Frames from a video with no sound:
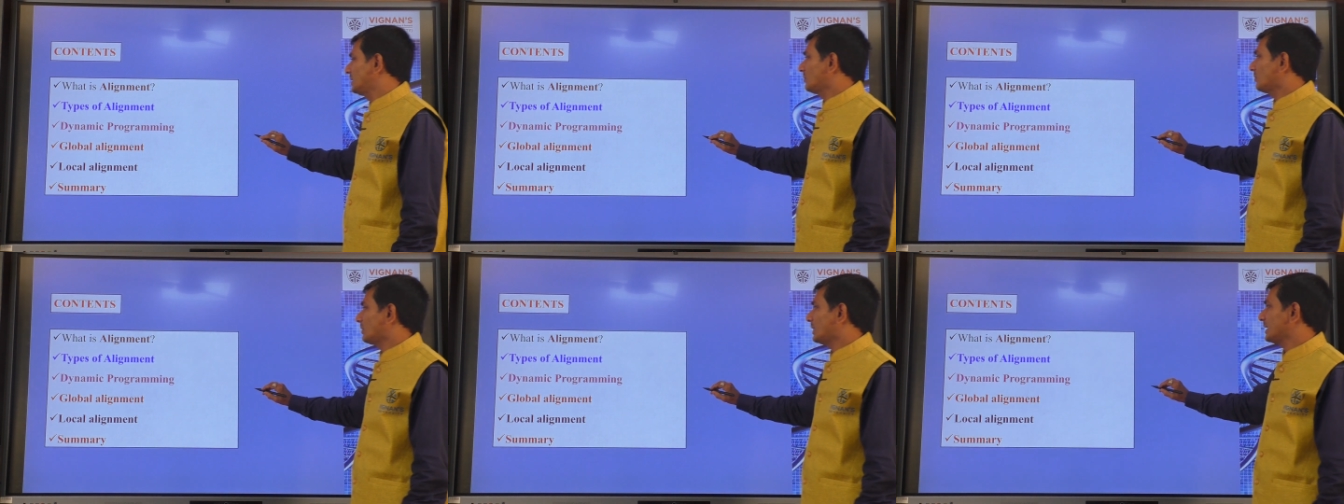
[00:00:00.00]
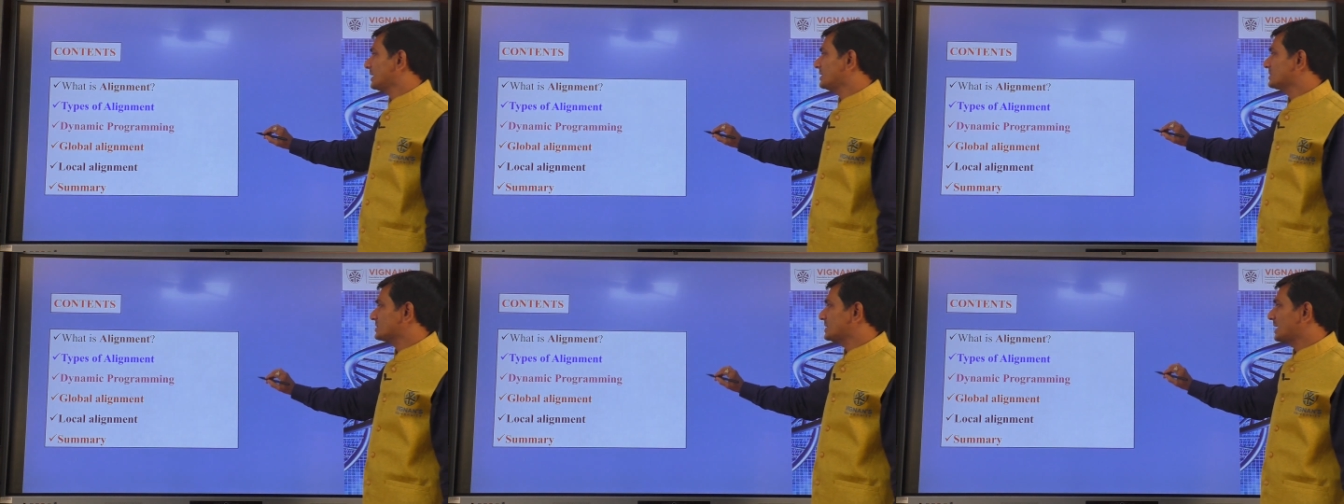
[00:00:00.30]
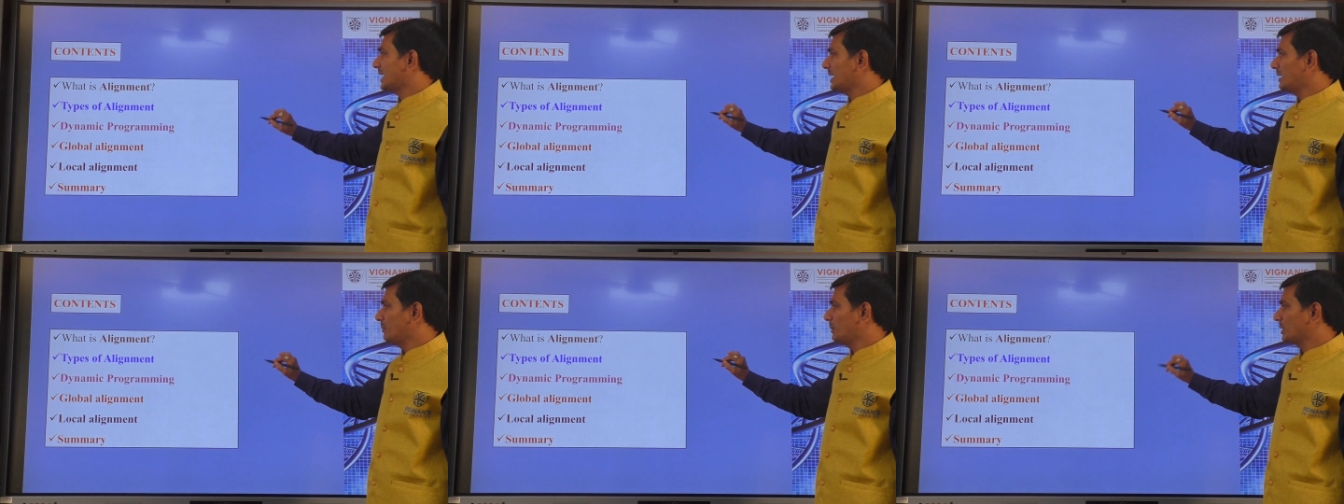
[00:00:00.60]
what is
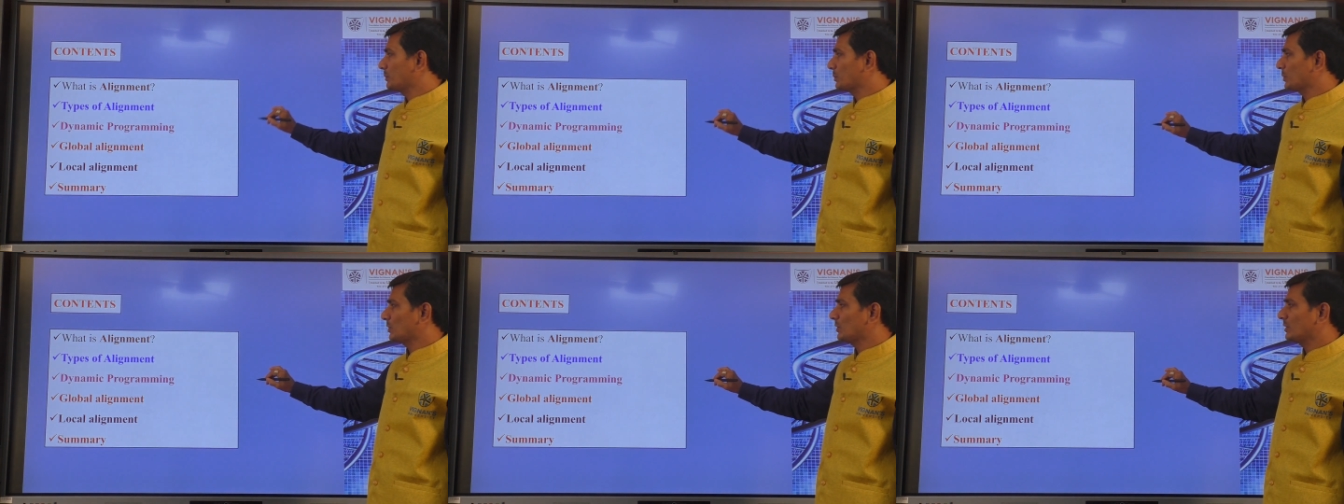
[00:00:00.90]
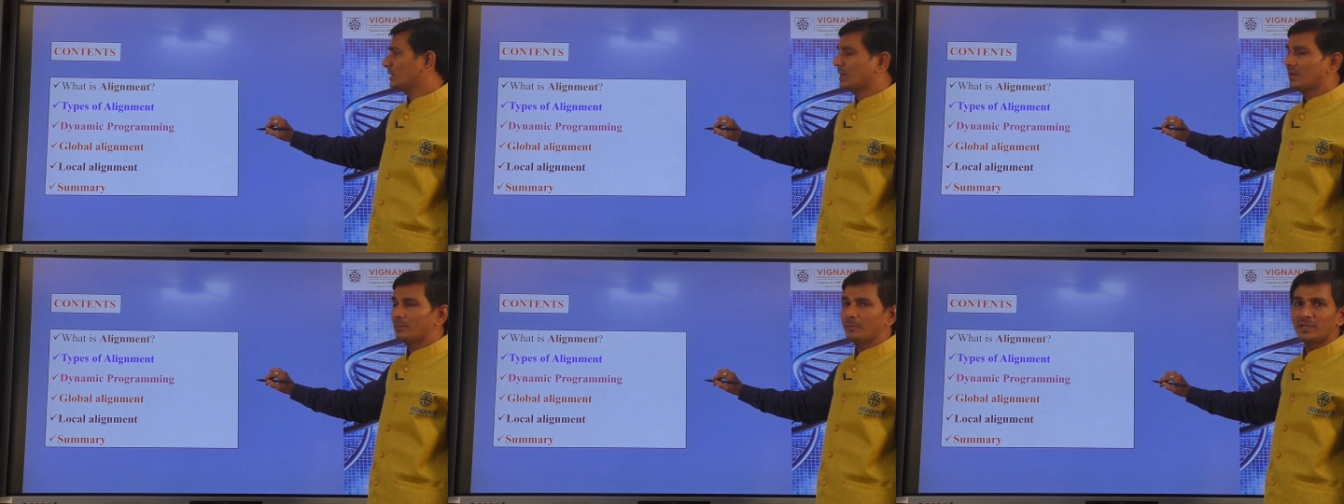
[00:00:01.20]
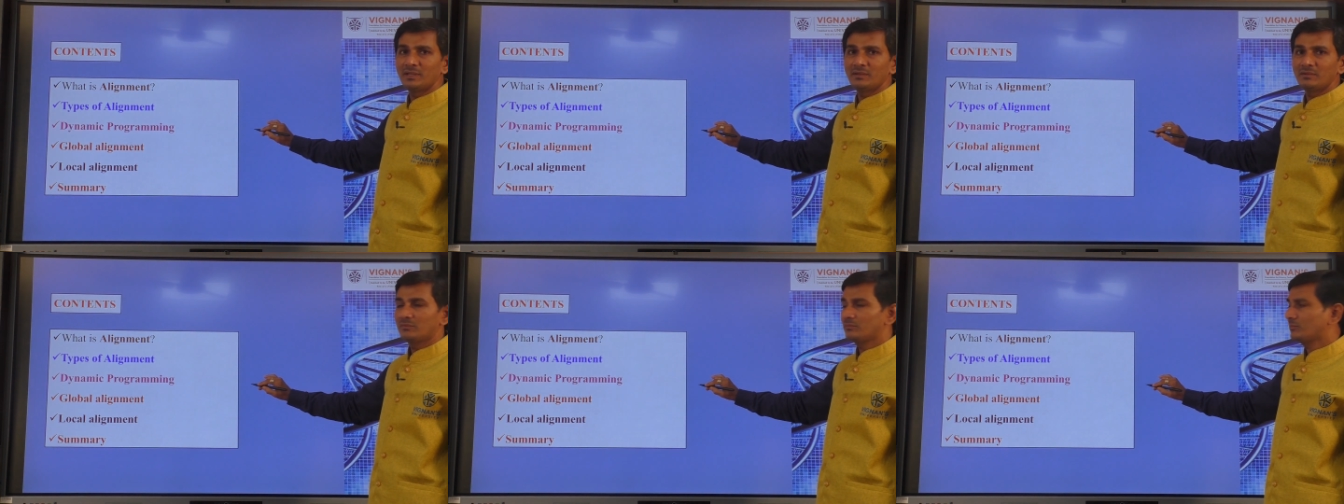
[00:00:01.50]
dynamic
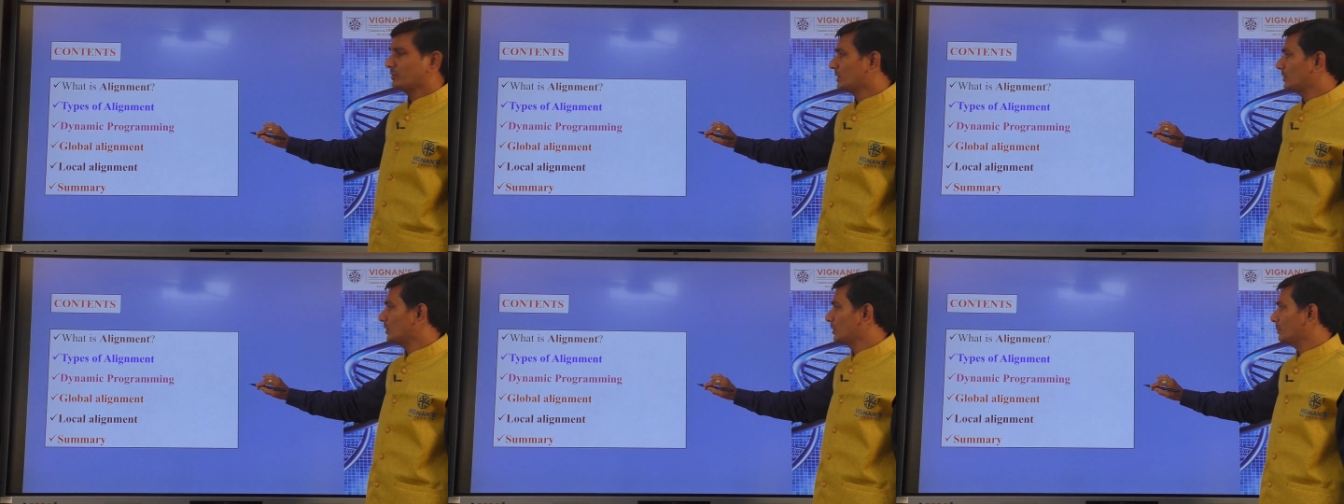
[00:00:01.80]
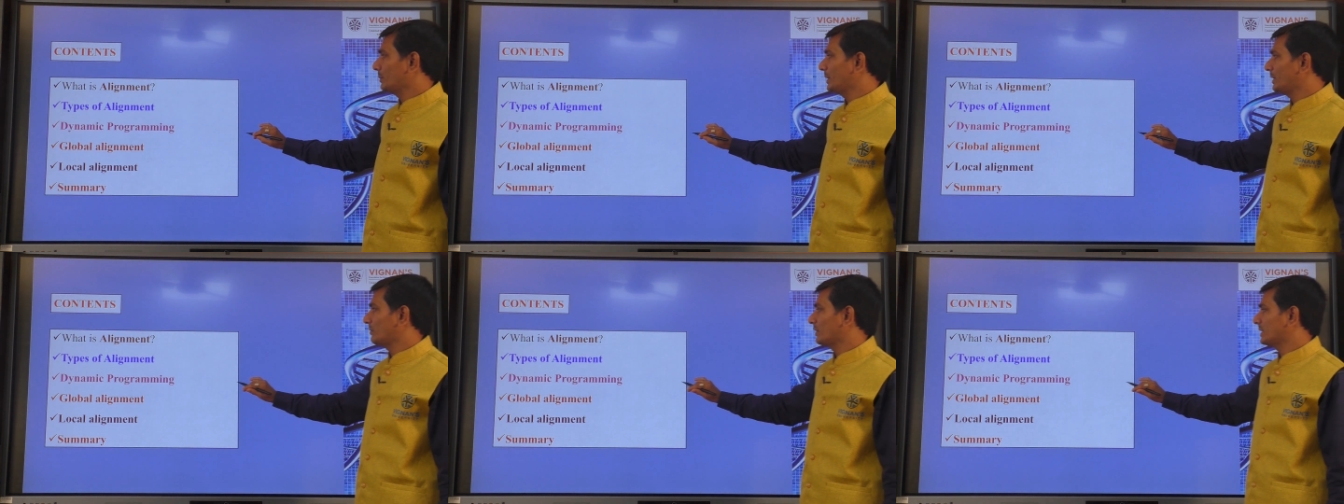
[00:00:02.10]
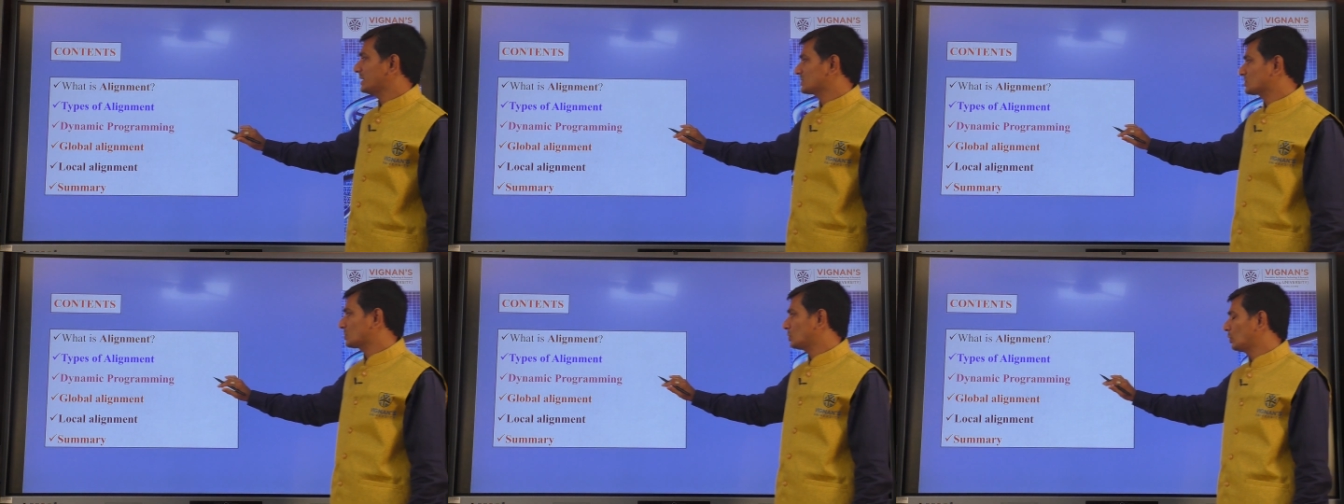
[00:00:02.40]
programming, followed by
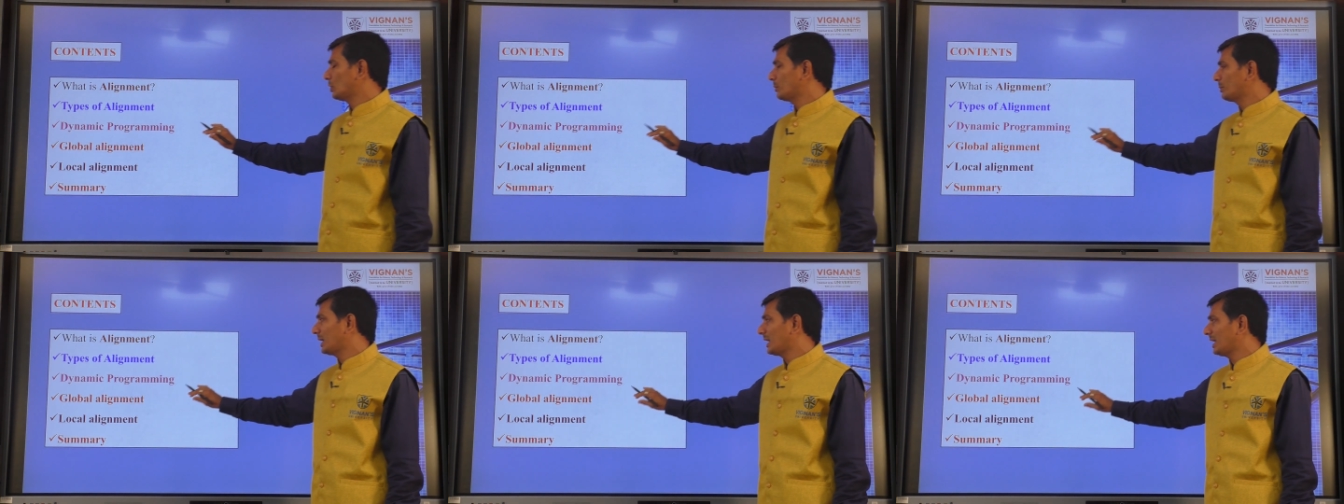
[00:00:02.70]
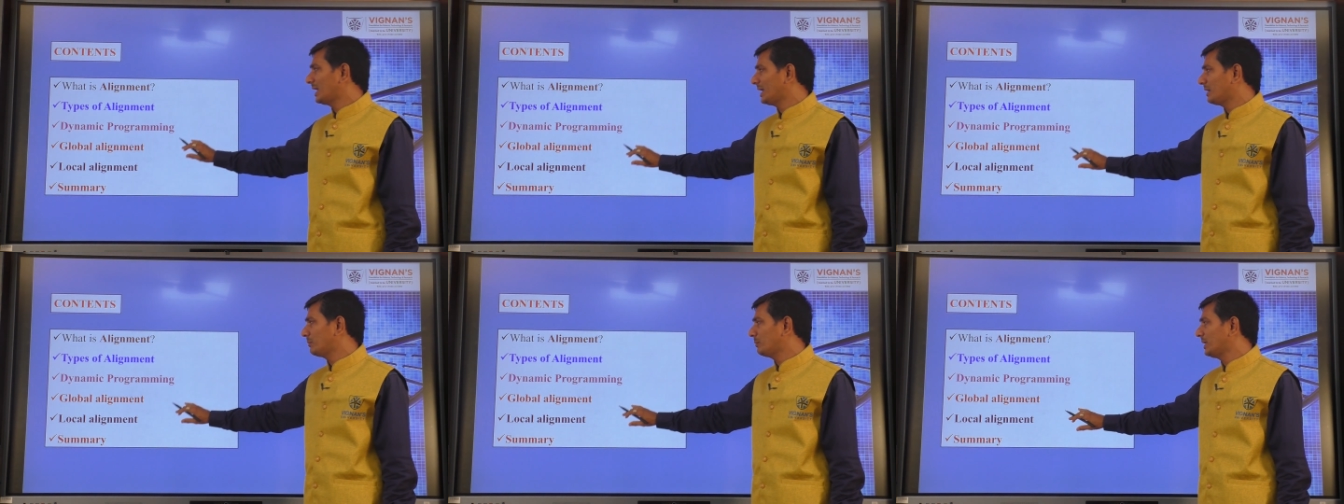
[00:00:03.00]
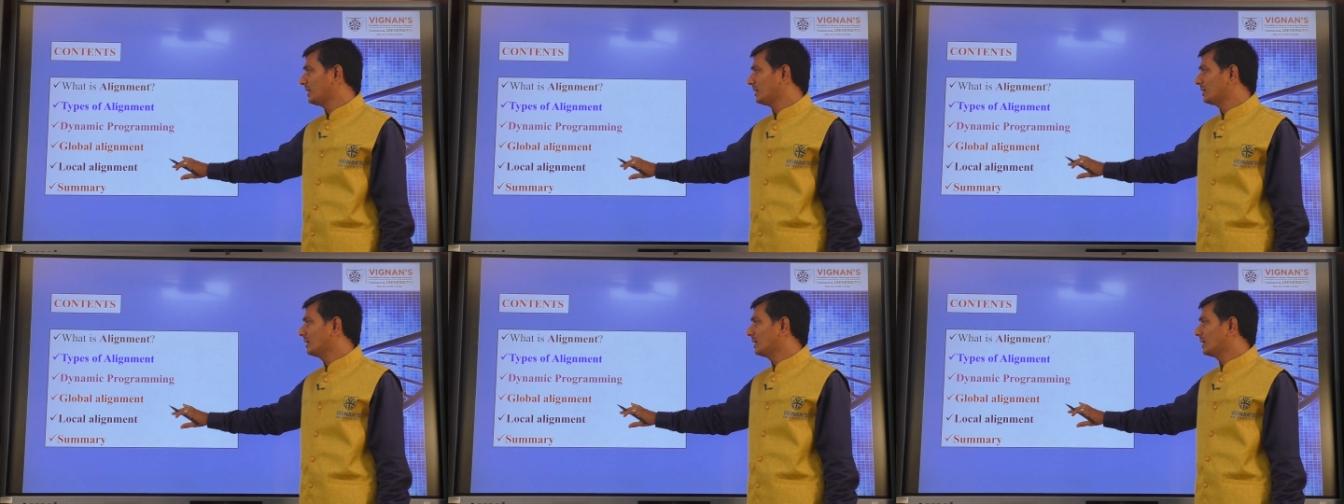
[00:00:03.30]
what is global
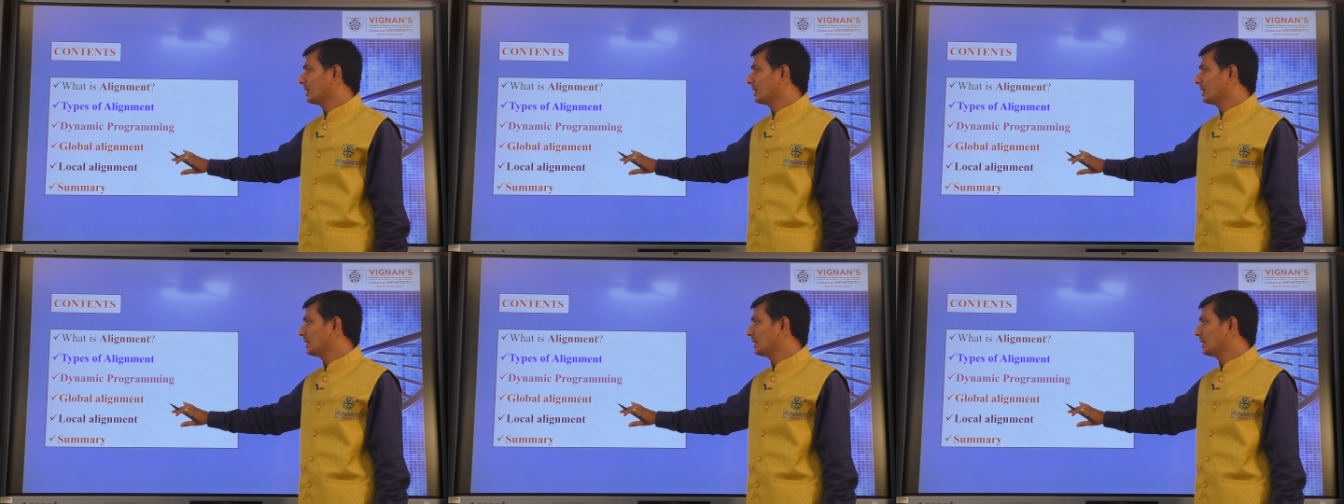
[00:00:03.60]
alignment